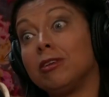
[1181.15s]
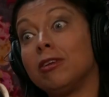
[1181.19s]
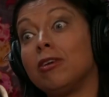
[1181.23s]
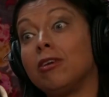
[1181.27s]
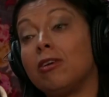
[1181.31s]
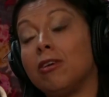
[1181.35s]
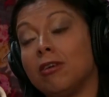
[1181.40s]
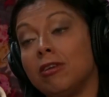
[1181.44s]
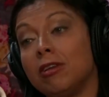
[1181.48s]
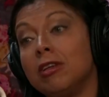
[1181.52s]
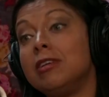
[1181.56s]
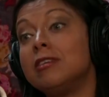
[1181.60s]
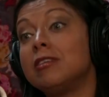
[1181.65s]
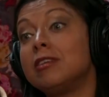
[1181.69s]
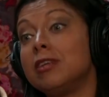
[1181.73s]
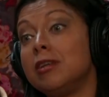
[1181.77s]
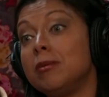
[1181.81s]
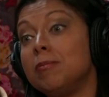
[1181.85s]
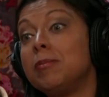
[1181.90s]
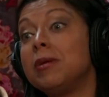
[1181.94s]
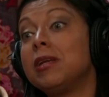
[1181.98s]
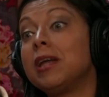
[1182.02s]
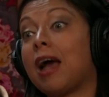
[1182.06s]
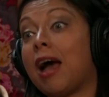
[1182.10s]
only
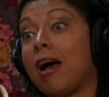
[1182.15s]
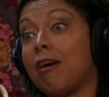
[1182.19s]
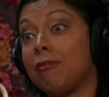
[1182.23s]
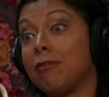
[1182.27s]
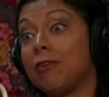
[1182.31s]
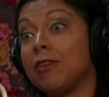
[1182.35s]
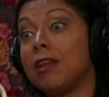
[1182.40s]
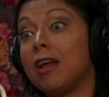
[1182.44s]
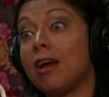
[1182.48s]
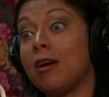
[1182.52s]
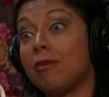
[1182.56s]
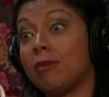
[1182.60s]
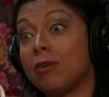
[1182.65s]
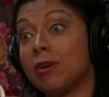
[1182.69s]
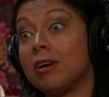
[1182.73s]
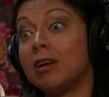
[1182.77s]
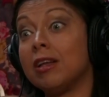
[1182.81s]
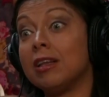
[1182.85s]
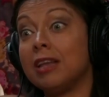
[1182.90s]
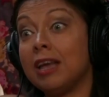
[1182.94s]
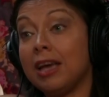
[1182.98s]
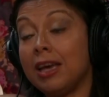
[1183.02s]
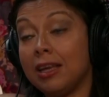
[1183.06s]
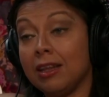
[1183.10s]
sleeping half an hour a
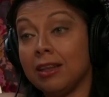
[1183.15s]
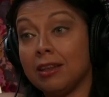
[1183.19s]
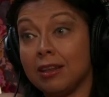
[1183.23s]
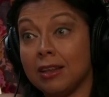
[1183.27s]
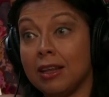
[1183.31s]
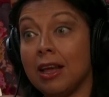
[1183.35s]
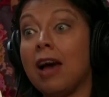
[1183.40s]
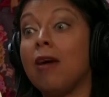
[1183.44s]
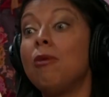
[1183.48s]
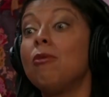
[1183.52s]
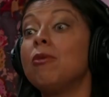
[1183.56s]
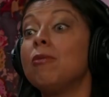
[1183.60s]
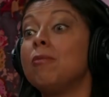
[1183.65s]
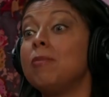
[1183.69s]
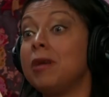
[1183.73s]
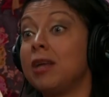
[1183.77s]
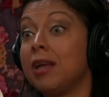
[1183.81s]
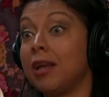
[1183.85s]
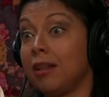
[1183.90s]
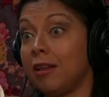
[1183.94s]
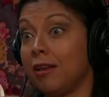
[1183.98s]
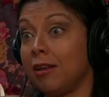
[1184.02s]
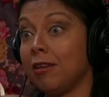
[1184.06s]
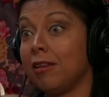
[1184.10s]
day. That would be
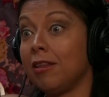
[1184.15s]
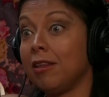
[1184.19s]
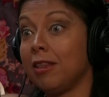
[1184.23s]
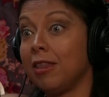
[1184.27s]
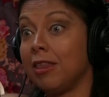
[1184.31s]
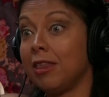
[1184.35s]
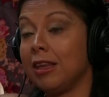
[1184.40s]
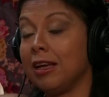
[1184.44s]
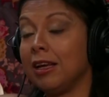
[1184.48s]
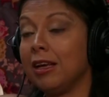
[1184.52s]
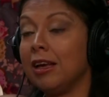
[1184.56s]
another thing.